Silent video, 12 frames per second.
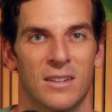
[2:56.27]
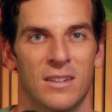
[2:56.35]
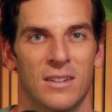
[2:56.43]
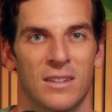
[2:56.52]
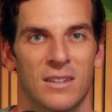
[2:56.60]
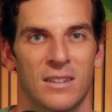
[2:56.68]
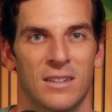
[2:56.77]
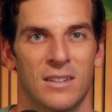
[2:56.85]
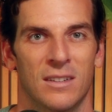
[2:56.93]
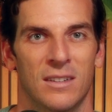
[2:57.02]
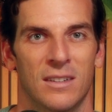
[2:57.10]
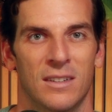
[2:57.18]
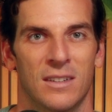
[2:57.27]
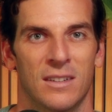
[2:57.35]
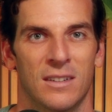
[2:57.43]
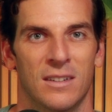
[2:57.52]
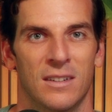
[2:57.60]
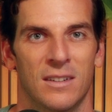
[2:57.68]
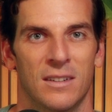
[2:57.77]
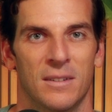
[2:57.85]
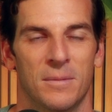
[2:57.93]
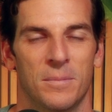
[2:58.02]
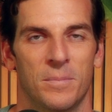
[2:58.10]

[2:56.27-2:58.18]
(silence)